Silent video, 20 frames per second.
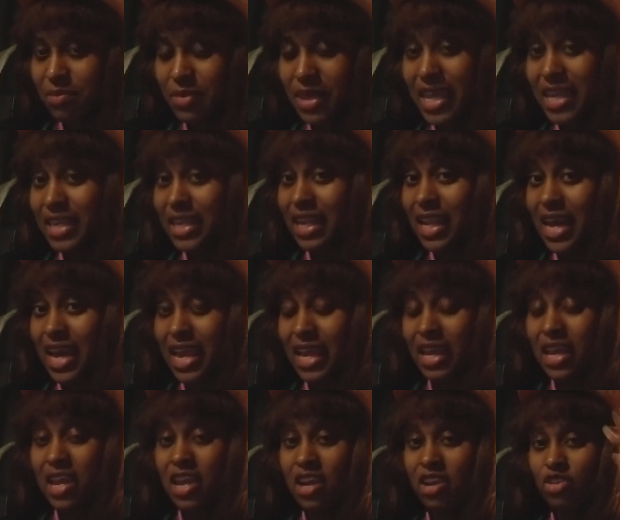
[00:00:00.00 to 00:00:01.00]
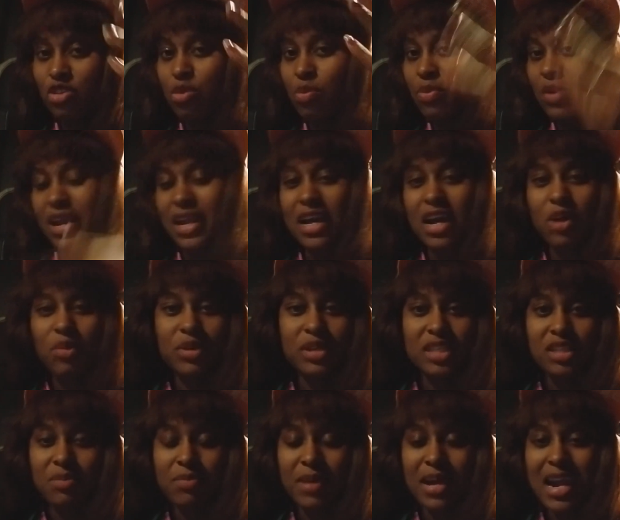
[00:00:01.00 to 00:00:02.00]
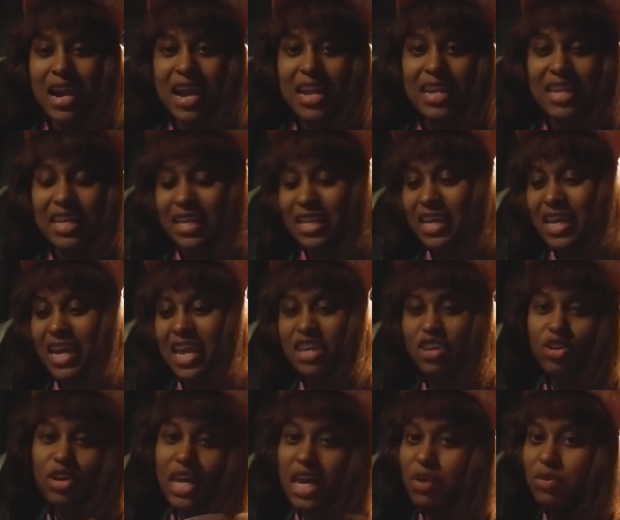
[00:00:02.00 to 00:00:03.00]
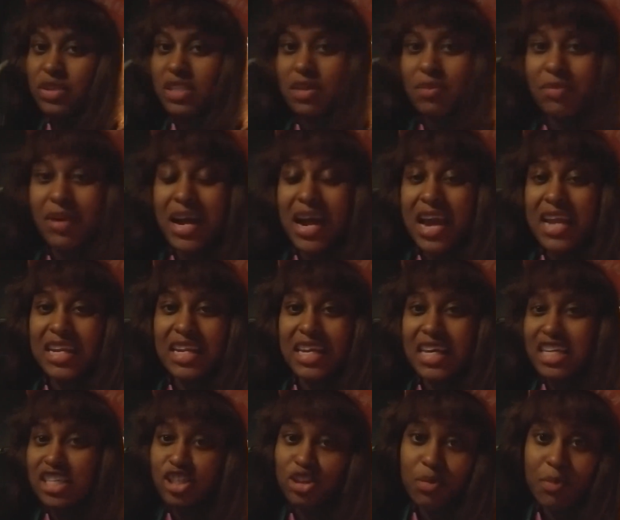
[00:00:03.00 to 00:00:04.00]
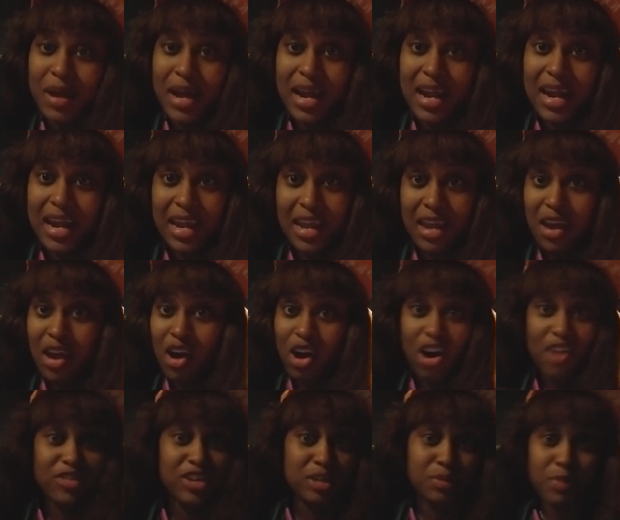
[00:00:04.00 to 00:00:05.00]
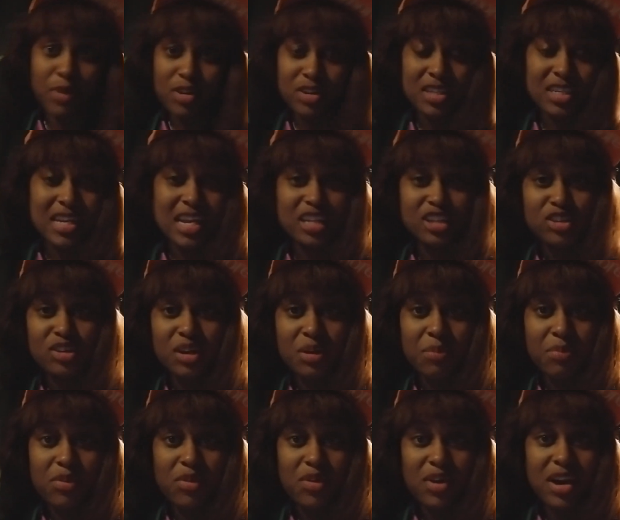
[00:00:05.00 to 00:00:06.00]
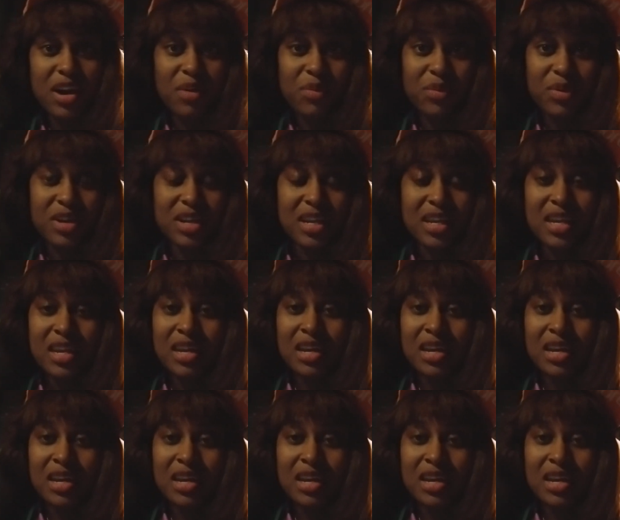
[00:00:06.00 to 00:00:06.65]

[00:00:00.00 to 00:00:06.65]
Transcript: meaning like you break up with somebody and you get with somebody to get your mind off this person that you done broke up with.